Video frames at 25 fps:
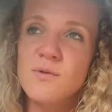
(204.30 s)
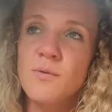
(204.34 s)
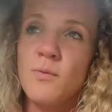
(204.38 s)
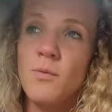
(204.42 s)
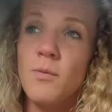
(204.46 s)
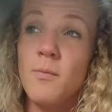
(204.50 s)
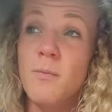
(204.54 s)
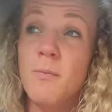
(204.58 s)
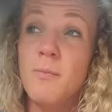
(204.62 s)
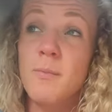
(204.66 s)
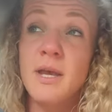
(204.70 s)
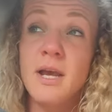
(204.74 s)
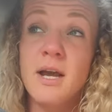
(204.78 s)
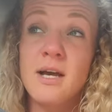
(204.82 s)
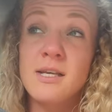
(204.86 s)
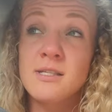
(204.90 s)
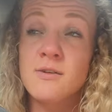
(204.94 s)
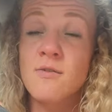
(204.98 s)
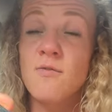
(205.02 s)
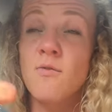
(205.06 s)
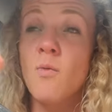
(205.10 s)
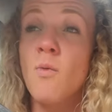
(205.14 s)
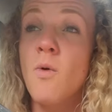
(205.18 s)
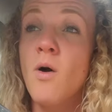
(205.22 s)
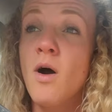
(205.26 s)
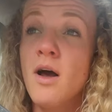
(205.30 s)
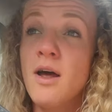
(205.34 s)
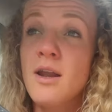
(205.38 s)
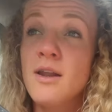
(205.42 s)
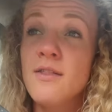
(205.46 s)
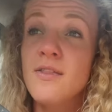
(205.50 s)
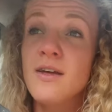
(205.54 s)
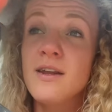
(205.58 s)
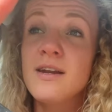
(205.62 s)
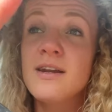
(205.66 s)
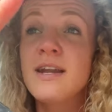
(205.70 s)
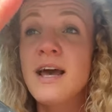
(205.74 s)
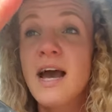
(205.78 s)
because of
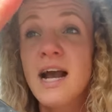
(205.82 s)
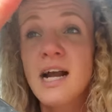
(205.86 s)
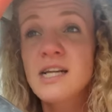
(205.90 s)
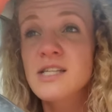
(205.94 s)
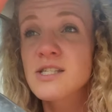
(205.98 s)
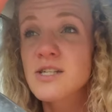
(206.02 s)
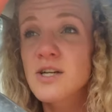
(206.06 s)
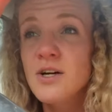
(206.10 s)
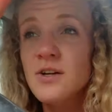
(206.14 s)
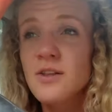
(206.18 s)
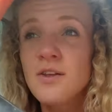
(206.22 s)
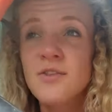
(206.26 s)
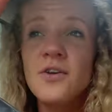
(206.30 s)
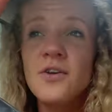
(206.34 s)
one the nectar that